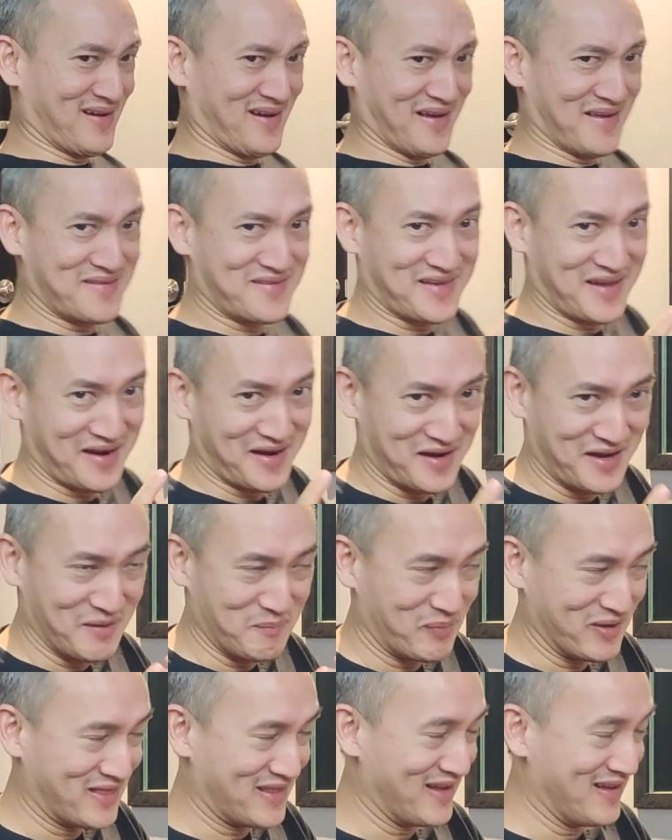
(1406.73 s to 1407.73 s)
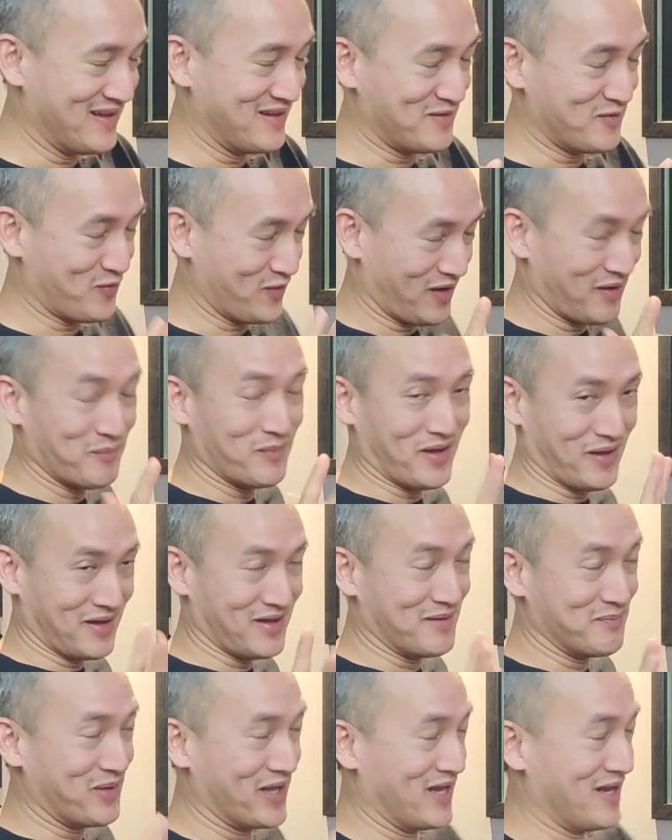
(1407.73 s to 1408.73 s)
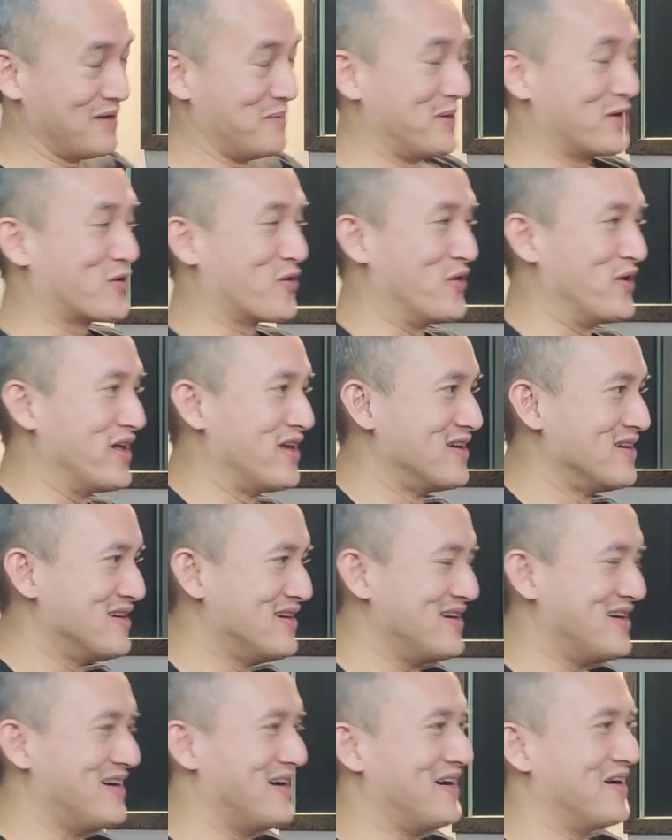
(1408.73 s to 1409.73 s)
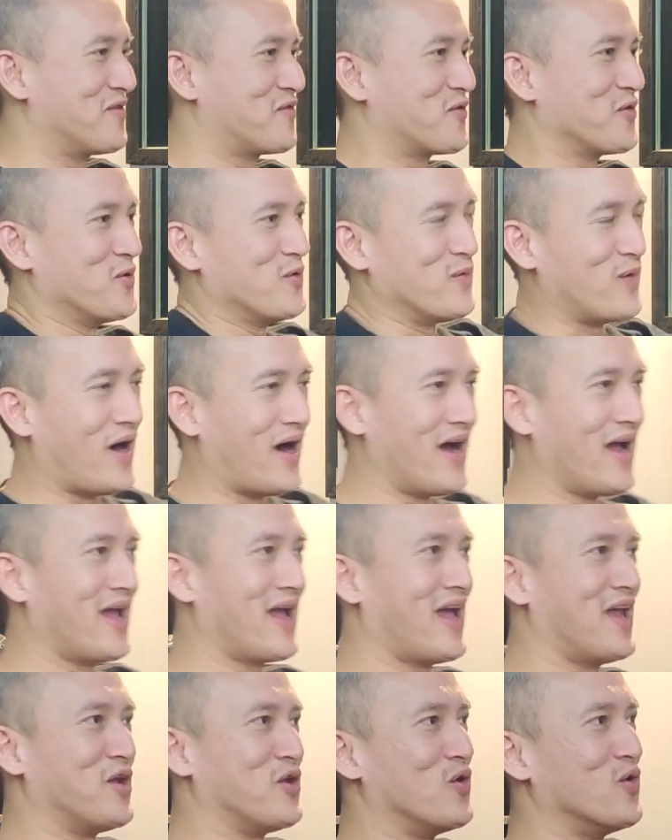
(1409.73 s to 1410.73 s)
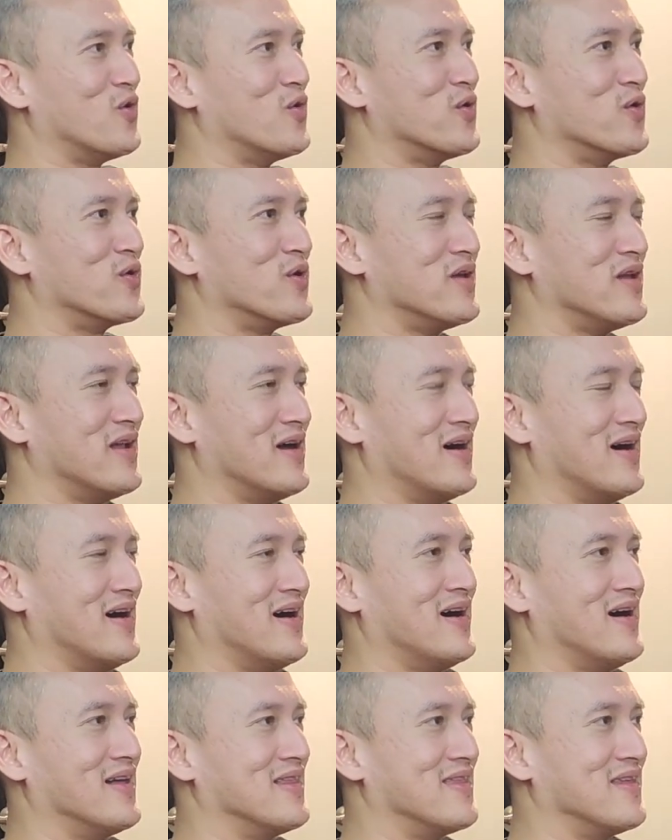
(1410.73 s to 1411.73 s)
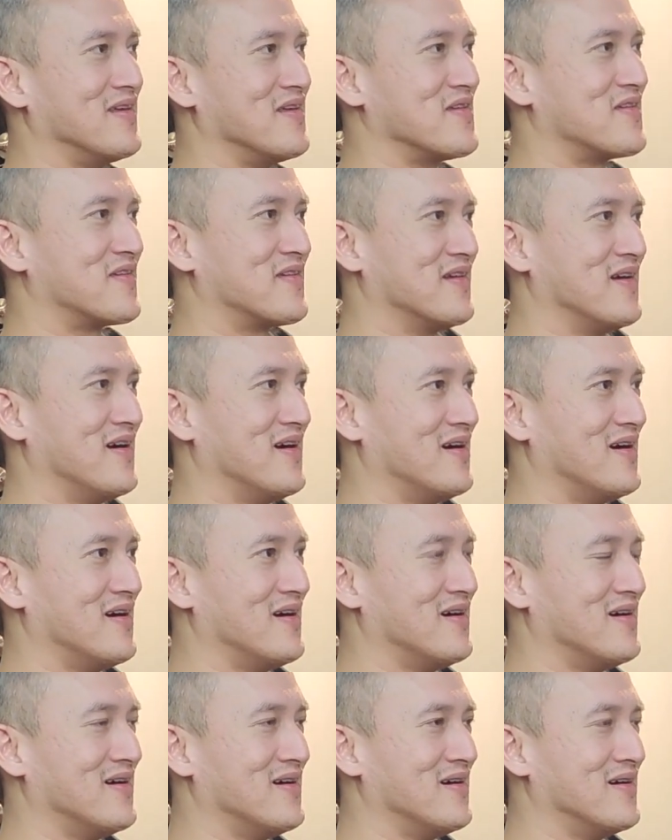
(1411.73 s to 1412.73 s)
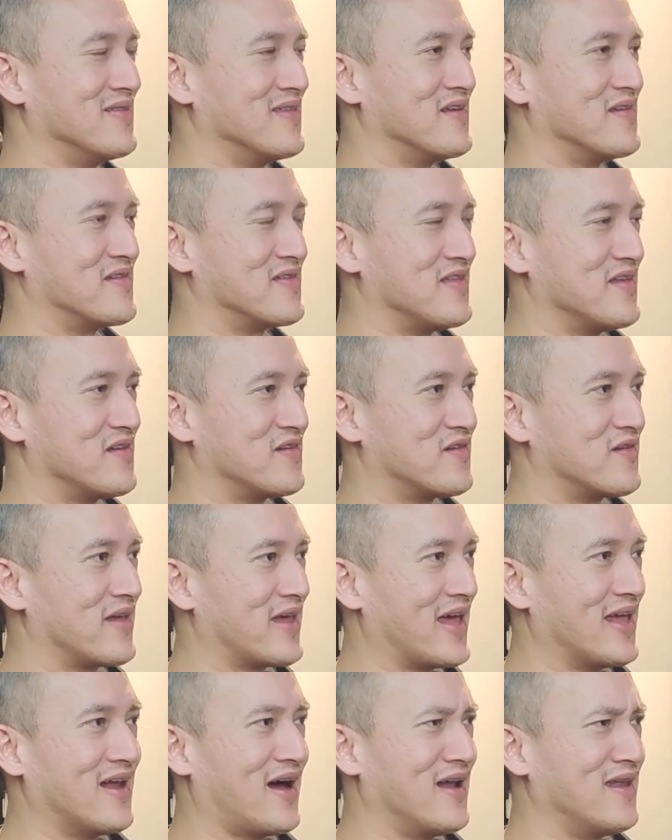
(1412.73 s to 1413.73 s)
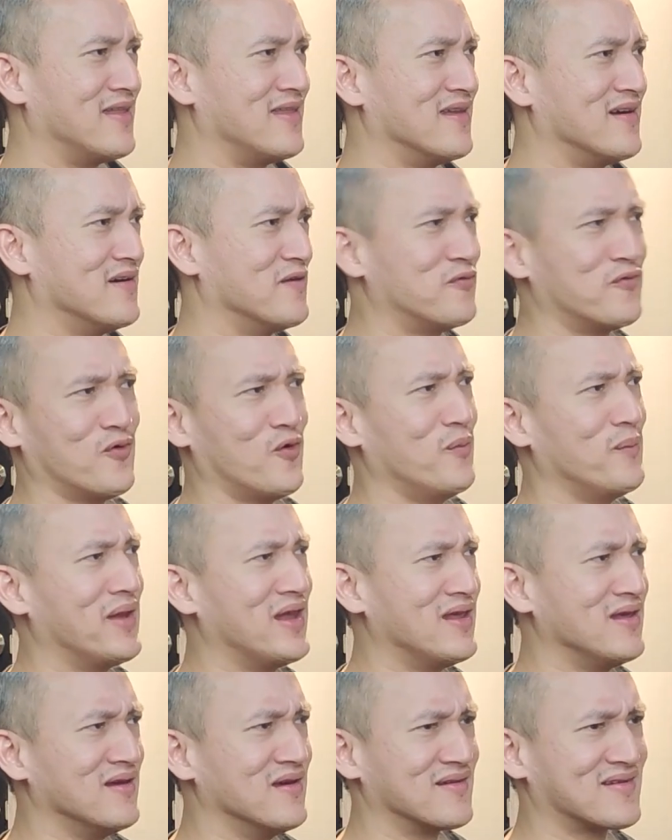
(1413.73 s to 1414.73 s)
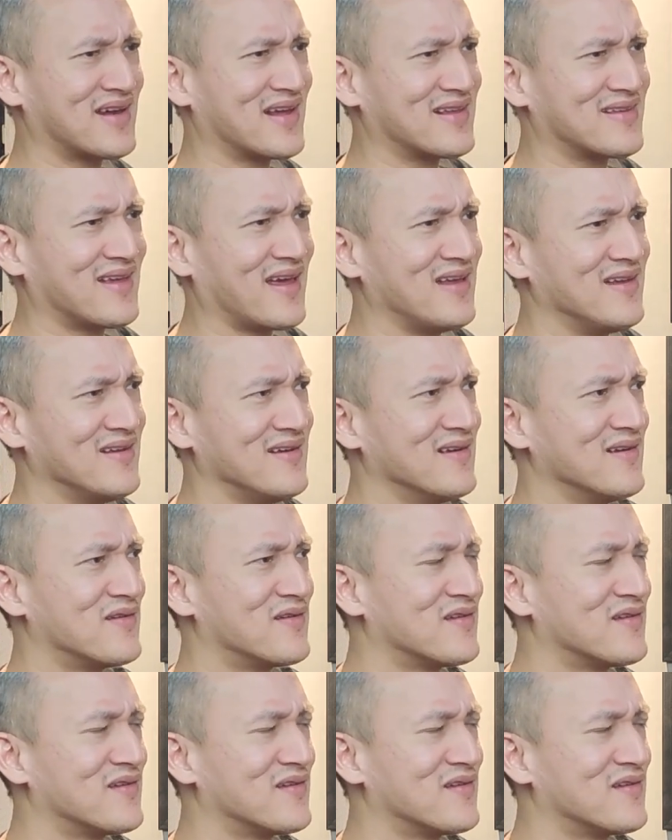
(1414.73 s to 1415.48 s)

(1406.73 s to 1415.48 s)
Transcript: Serendipity. I'll be a little bit corny. So I had known this headhunter for many years, like 10 years.